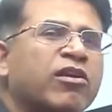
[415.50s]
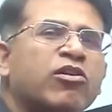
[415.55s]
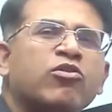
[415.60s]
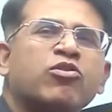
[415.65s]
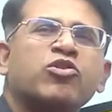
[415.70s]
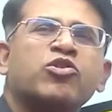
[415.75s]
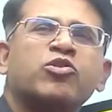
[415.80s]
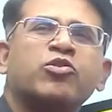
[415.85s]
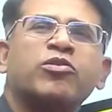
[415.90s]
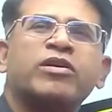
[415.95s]
you
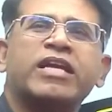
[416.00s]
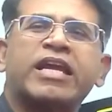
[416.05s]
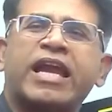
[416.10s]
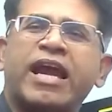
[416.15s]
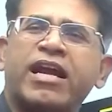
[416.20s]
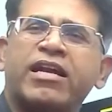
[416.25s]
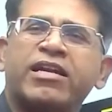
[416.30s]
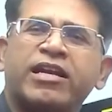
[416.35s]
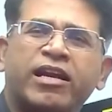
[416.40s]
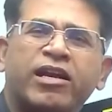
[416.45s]
should
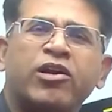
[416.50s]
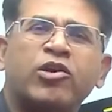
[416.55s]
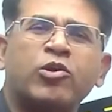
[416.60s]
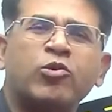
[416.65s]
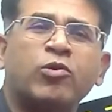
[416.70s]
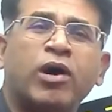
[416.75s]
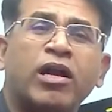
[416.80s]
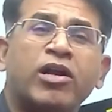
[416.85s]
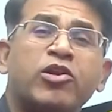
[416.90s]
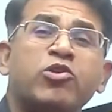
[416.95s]
get
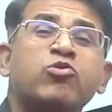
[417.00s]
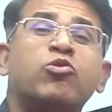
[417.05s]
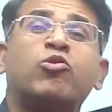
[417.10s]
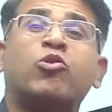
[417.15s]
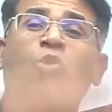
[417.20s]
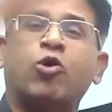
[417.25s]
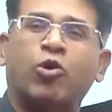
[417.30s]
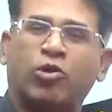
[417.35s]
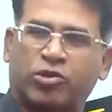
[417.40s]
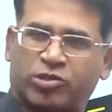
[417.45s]
into a new
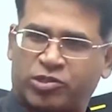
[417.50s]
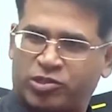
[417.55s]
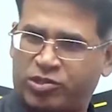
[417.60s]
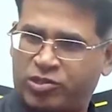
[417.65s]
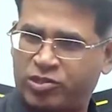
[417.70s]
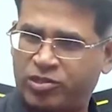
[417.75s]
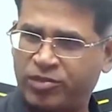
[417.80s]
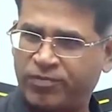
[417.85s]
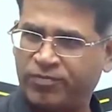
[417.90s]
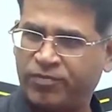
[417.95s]

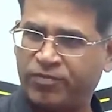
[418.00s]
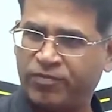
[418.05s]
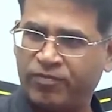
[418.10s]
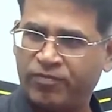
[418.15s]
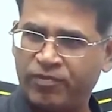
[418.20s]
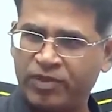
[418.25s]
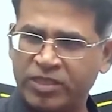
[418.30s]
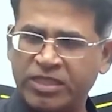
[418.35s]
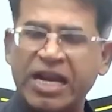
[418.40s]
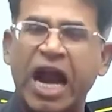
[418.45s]
course
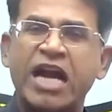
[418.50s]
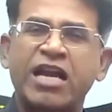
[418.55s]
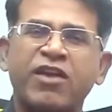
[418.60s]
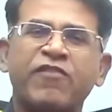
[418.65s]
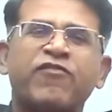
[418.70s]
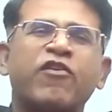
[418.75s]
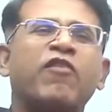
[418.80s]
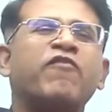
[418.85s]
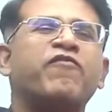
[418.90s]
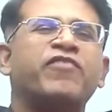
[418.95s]
starting
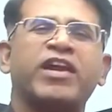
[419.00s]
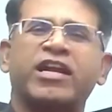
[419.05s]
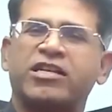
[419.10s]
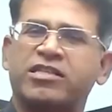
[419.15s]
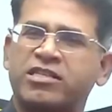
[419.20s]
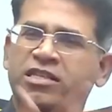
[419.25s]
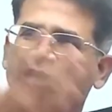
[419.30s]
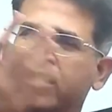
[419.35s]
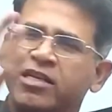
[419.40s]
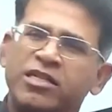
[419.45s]
from
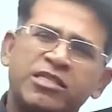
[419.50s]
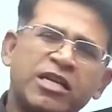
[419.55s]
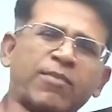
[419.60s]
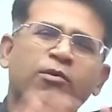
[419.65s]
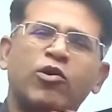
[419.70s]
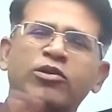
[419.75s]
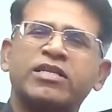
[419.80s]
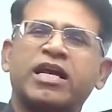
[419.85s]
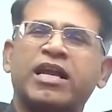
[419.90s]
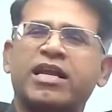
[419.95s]
fresh. Sab
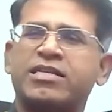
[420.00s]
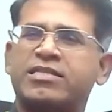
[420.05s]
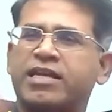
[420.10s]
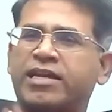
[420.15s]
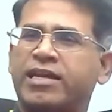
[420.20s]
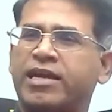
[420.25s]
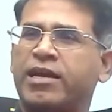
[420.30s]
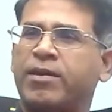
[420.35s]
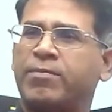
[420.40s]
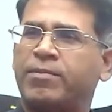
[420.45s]
ho jana
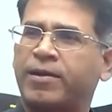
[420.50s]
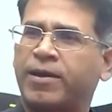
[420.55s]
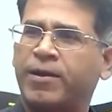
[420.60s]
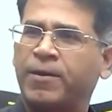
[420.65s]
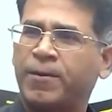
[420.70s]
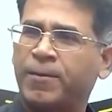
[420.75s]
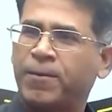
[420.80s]
chahiye aapka.